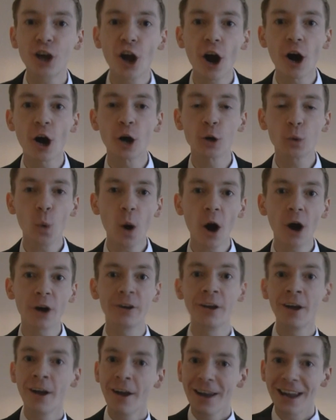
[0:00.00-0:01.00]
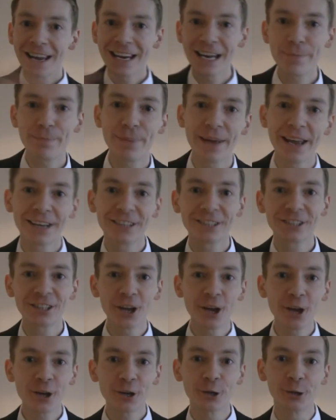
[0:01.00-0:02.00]
card one in a big
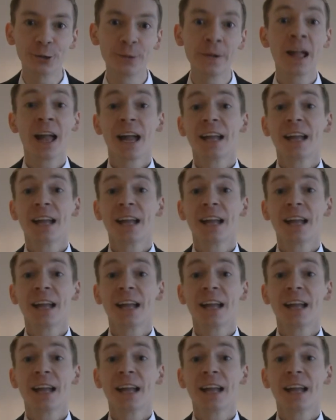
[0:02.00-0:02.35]
circle.